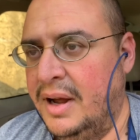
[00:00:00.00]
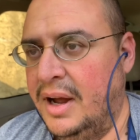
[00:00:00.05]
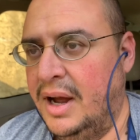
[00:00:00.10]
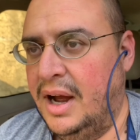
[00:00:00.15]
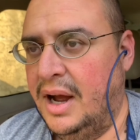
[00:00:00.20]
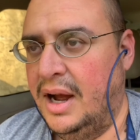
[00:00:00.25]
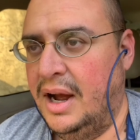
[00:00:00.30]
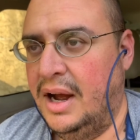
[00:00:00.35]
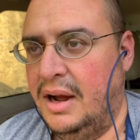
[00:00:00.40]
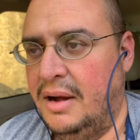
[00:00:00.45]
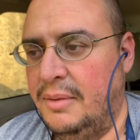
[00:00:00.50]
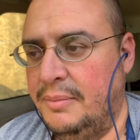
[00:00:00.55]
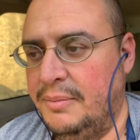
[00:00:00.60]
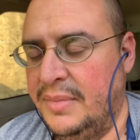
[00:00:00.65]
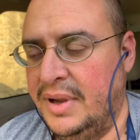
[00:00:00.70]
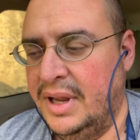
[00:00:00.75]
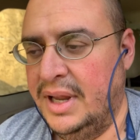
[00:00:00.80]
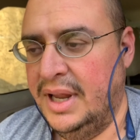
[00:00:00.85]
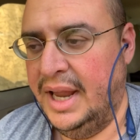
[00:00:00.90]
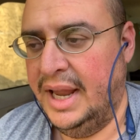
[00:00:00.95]
And
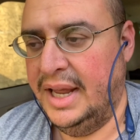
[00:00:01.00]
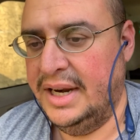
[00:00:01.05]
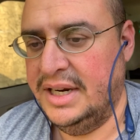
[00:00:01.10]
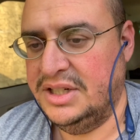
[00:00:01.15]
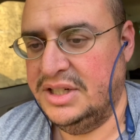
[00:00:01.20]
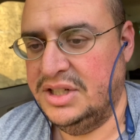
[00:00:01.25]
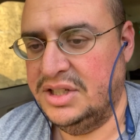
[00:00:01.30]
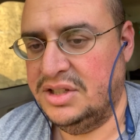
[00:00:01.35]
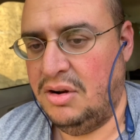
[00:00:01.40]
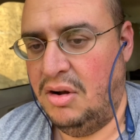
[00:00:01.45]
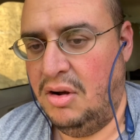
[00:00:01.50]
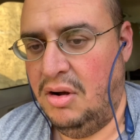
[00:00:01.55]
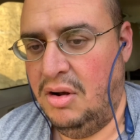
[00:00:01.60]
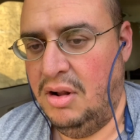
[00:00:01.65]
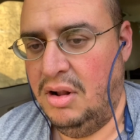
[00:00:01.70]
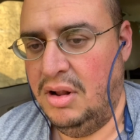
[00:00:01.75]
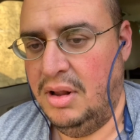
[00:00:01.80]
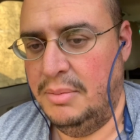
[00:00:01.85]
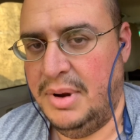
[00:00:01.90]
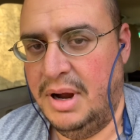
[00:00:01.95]
it's just
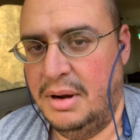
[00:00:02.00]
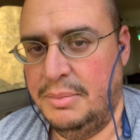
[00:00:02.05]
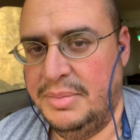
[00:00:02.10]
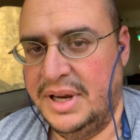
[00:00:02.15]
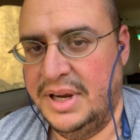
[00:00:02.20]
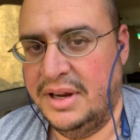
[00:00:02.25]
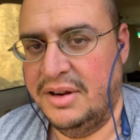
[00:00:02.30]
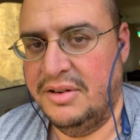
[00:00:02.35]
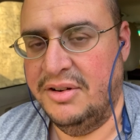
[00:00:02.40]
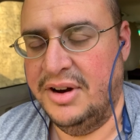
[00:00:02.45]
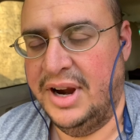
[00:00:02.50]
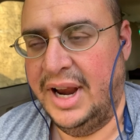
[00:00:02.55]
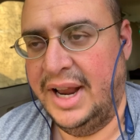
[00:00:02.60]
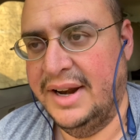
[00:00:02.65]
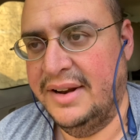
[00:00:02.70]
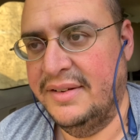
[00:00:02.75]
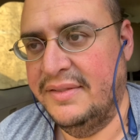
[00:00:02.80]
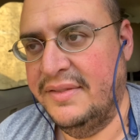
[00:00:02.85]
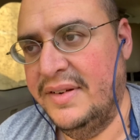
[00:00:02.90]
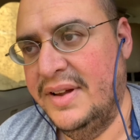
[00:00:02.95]
all about being
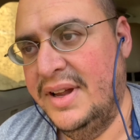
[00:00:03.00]
creative.